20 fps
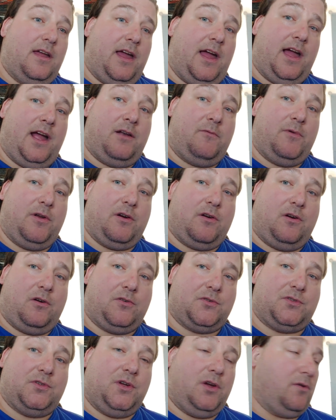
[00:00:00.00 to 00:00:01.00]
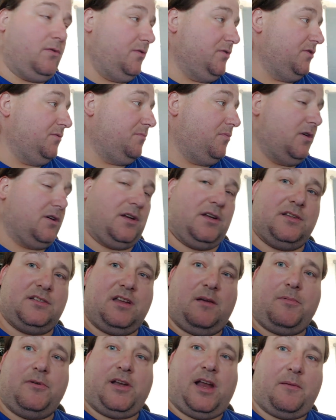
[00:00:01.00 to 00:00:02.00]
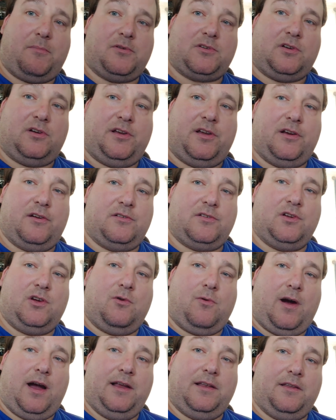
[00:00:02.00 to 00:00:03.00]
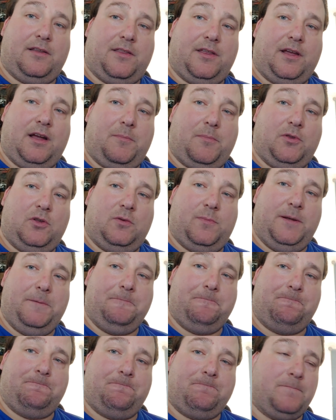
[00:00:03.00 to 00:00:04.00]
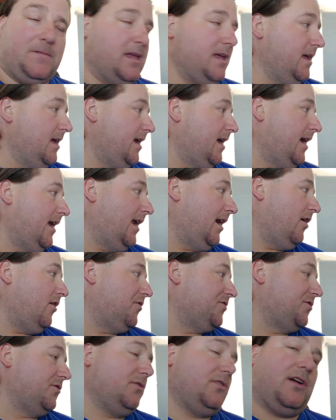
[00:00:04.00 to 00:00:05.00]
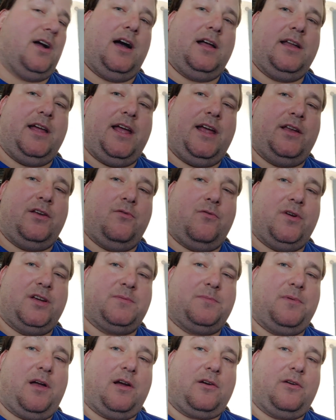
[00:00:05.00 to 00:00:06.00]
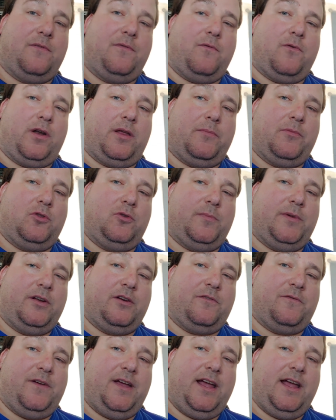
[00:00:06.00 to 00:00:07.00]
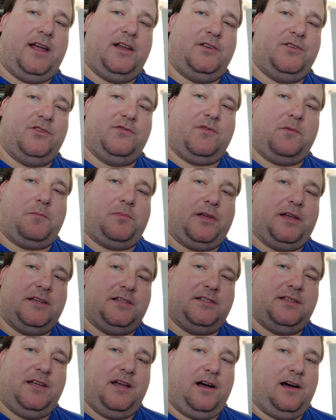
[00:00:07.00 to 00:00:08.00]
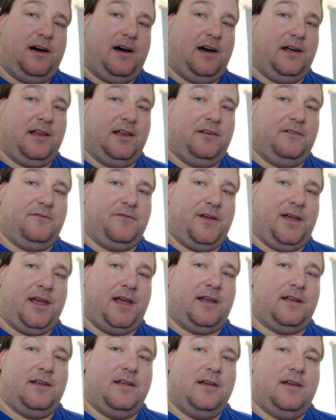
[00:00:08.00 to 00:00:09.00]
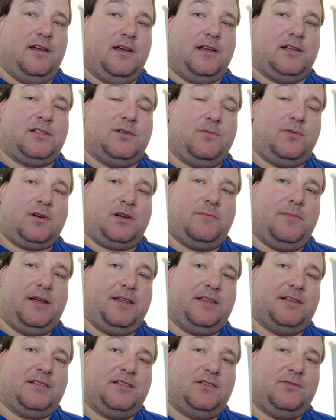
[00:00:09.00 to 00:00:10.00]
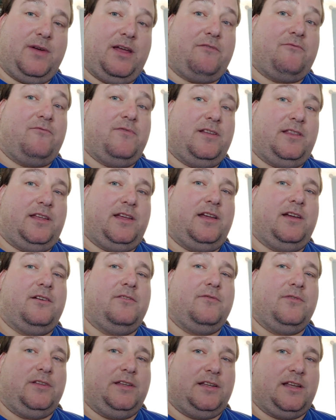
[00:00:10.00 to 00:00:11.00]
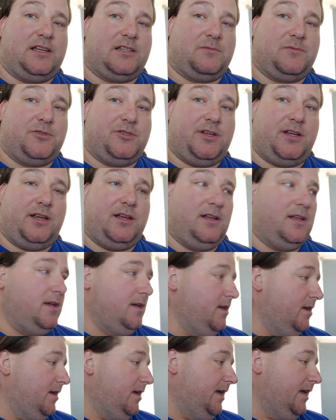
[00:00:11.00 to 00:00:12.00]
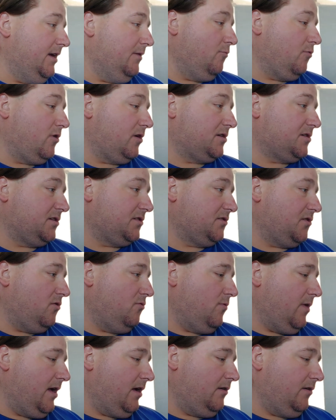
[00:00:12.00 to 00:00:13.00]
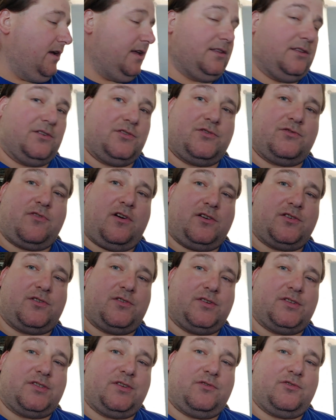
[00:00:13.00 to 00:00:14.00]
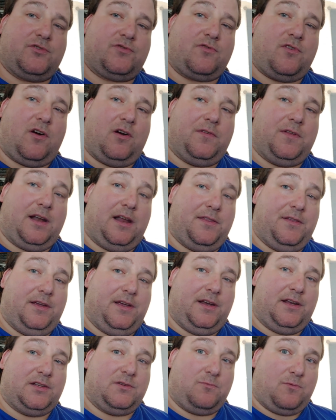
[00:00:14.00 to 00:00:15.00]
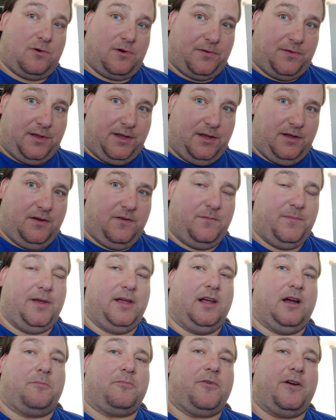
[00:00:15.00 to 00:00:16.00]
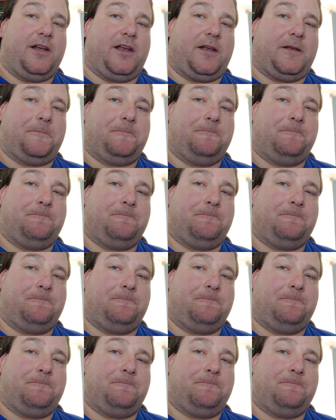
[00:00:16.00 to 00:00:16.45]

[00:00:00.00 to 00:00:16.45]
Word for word: And we are also going to put stepper dampers on here to quiet the thing up a little bit. And I also got a noise blocker 40 millimeter fan to replace the hot end fan. So we're going to make this into a really, really nice machine. It works so well and the structure is so strong that I think it is worthy of being upgraded.